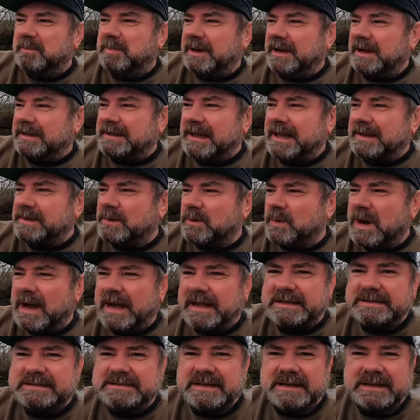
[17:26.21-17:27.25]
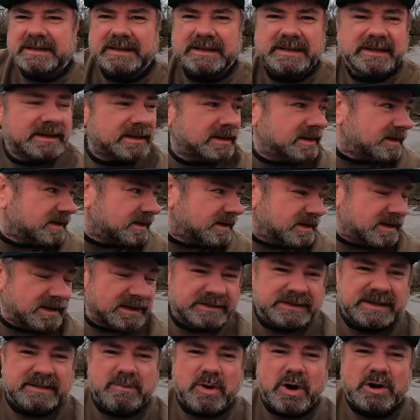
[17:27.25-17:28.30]
but otherwise
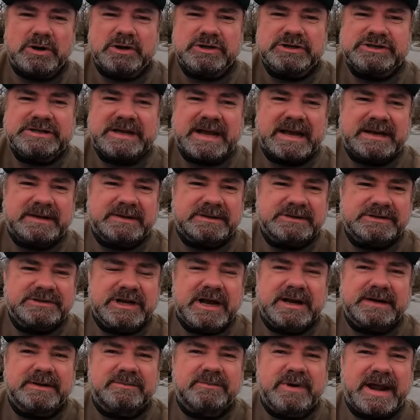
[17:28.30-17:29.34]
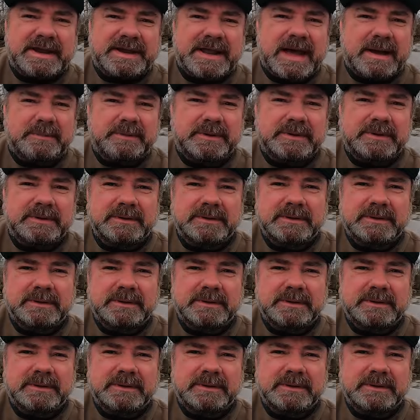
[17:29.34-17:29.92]
the motor start started right up